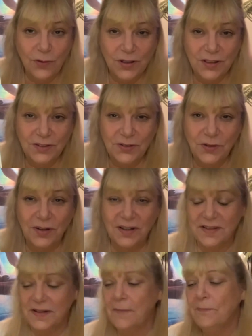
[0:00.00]
you,
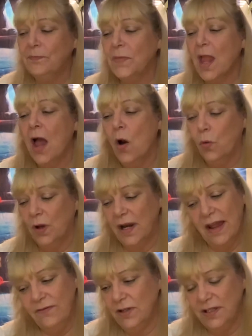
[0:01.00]
Taurus.
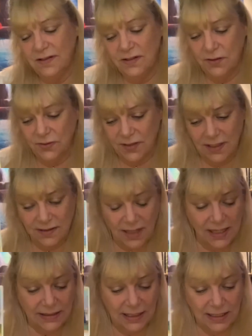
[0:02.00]
Whatever this news is,
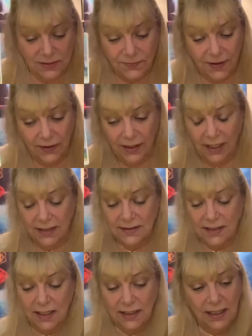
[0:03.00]
I think it's very
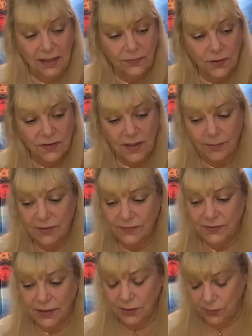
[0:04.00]
exciting for some
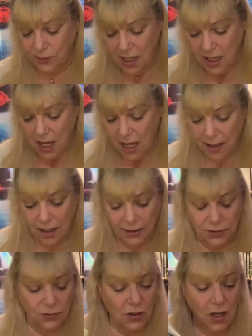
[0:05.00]
of you.
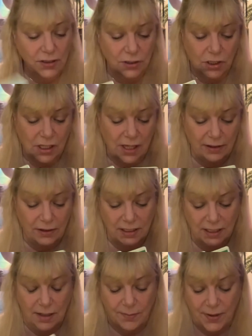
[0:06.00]
You got your
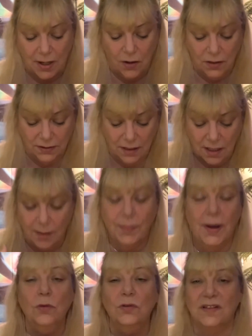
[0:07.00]
clarity
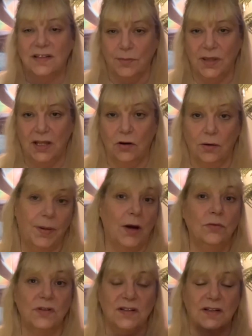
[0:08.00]
about something, or
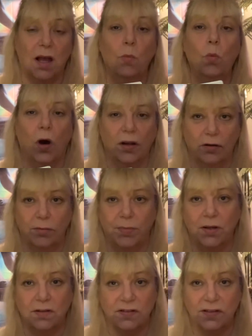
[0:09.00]
about someone, or
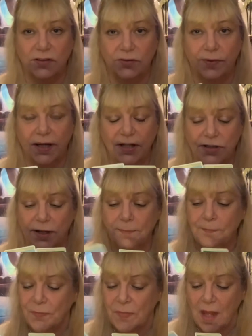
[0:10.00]
about a situation.
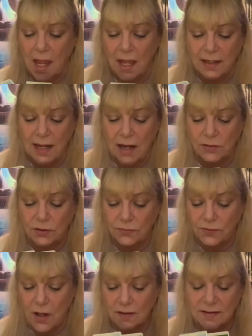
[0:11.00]
And now you've
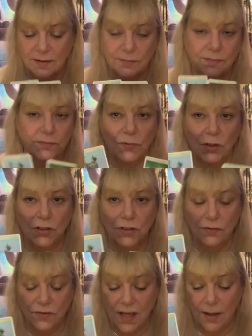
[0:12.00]
got some good
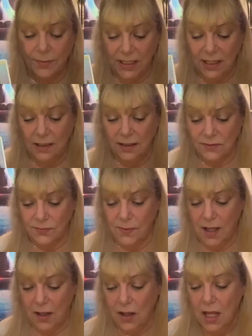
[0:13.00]
news coming in as
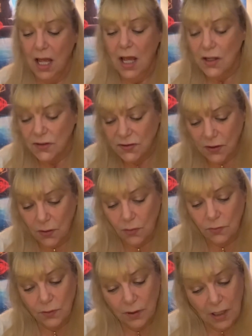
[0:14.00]
well.
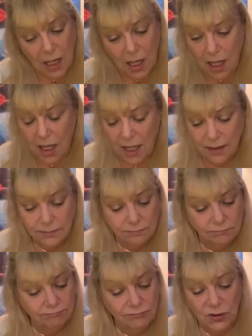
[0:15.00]
So
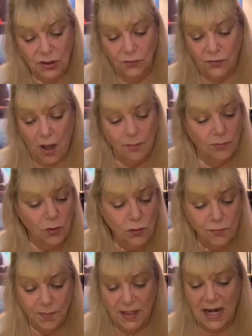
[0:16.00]
you've got
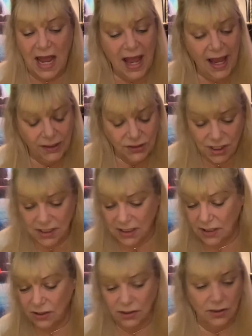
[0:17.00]
movement, action
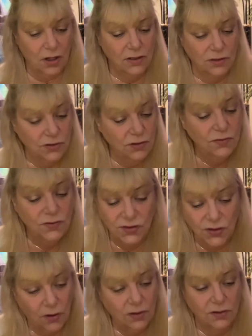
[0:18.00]
here. You got a new
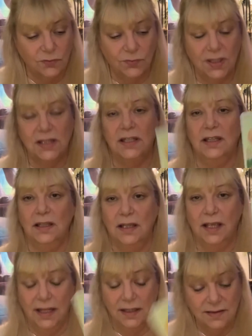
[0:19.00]
start with the
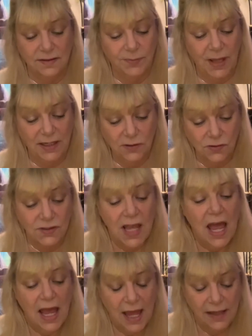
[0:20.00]
Ace of Pentacles.
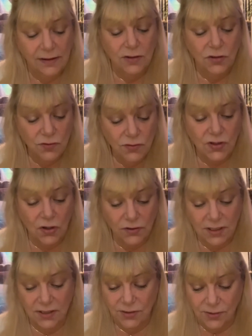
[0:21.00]
And the new start
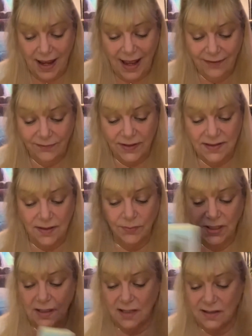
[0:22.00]
that you have is
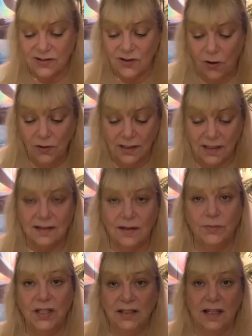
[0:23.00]
something that's solid. It's
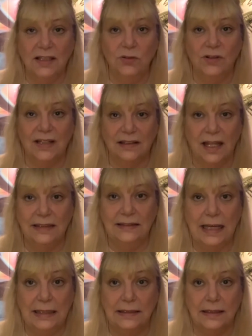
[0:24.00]
something that you can like
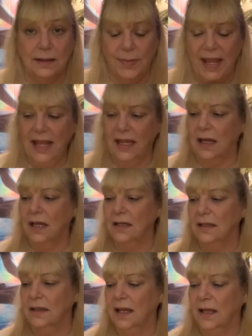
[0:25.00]
take to the bank kind
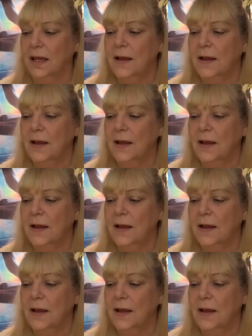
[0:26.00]
of thing.